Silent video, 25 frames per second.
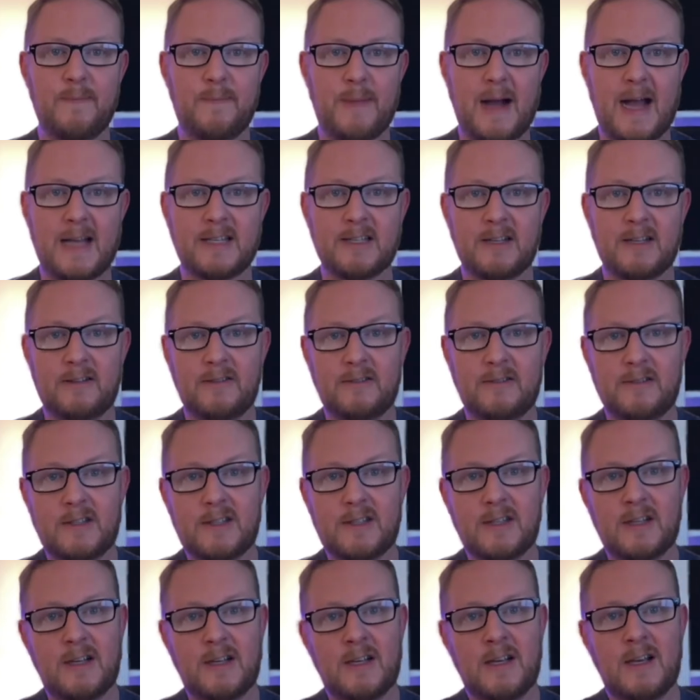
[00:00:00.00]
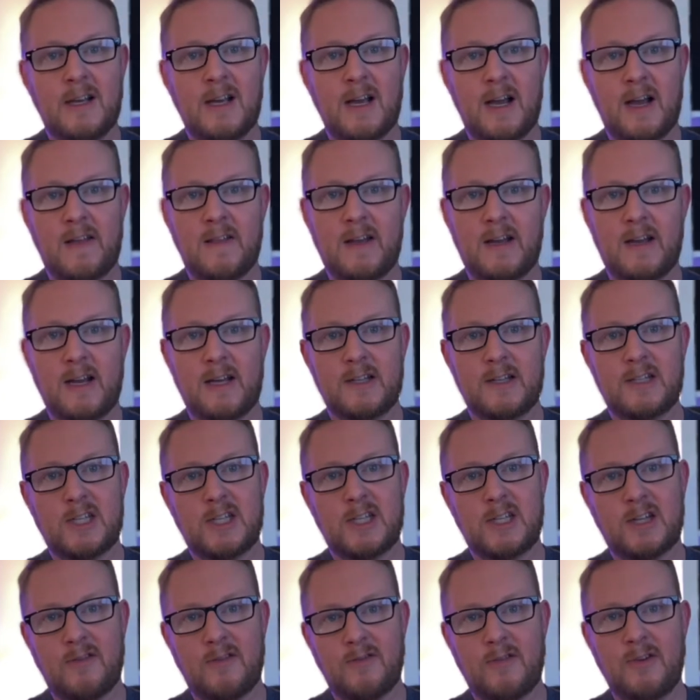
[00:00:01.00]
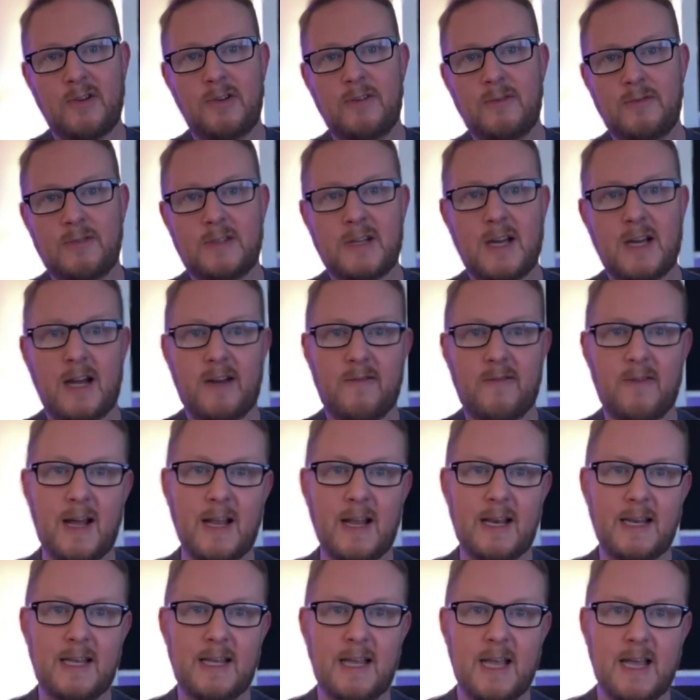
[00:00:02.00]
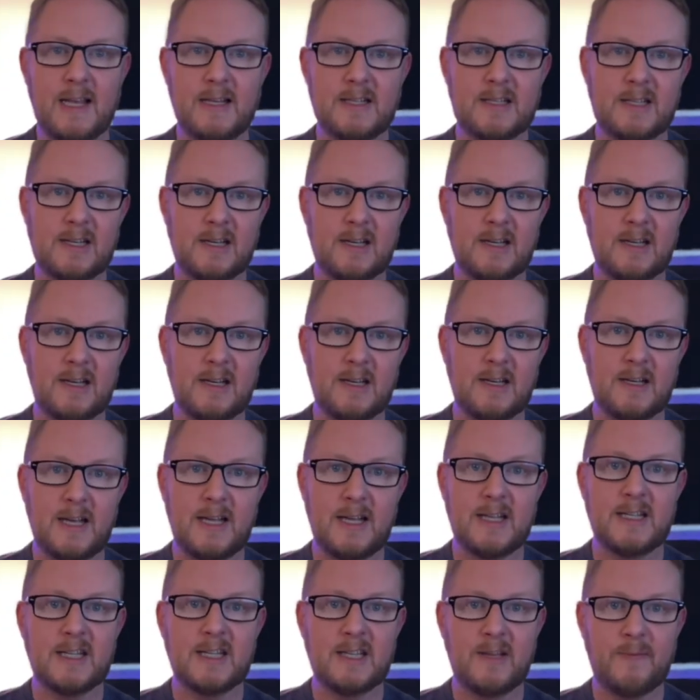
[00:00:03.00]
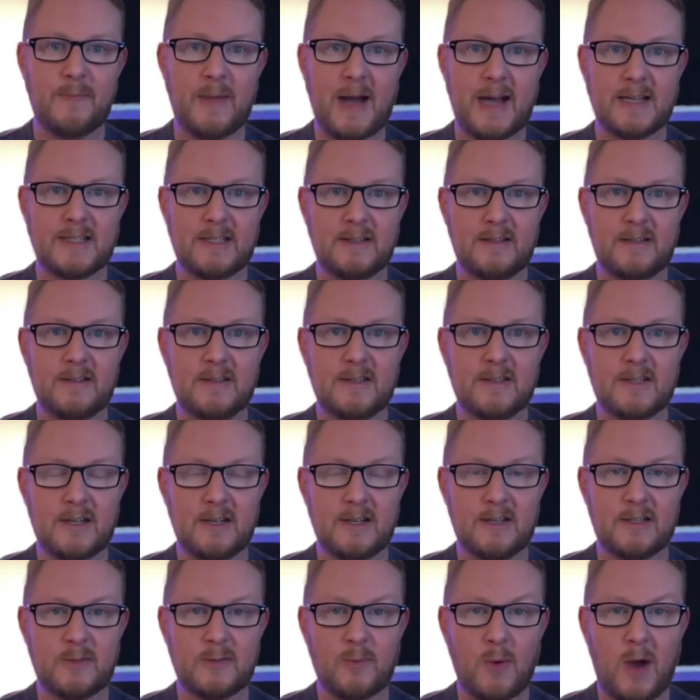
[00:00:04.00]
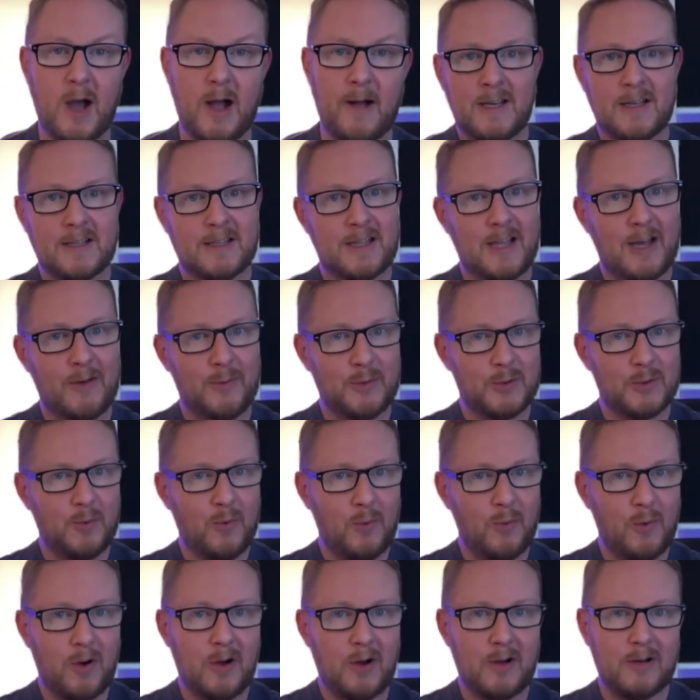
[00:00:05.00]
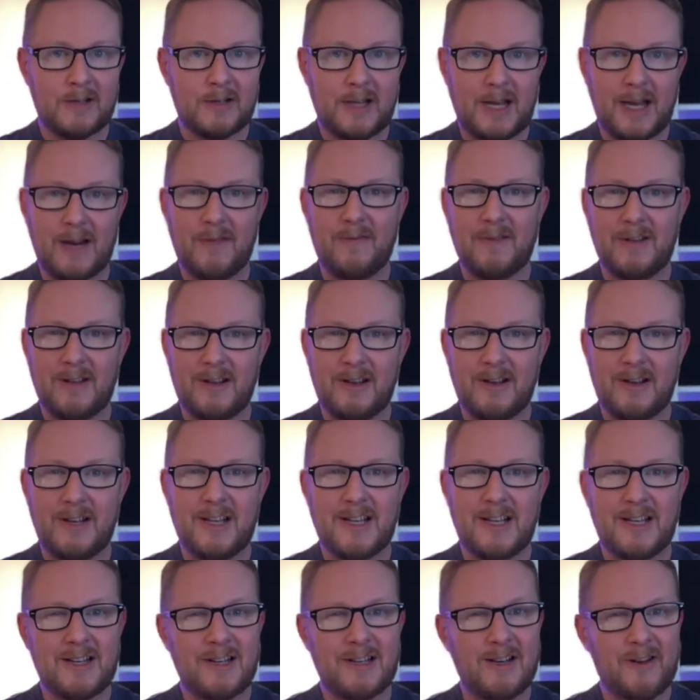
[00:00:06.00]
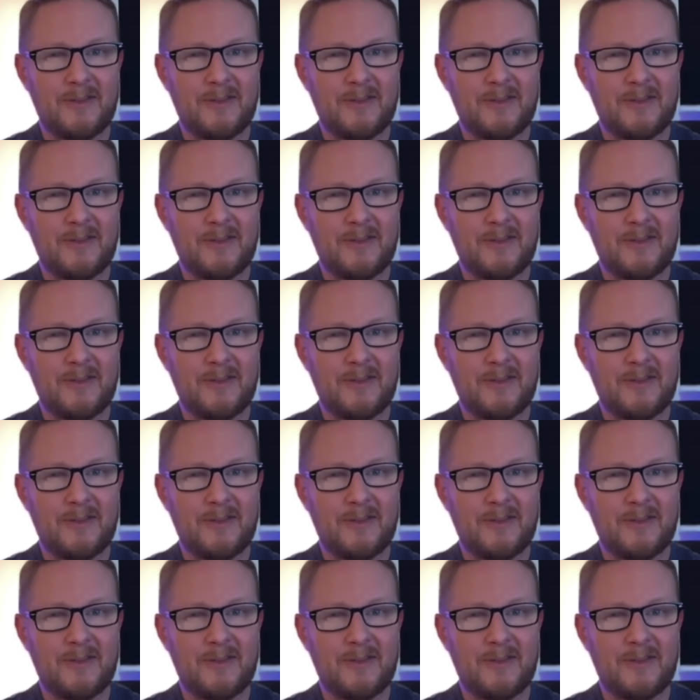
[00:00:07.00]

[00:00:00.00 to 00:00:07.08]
battens and then I'd screw directly into into the battens as well so that was one kind of learning not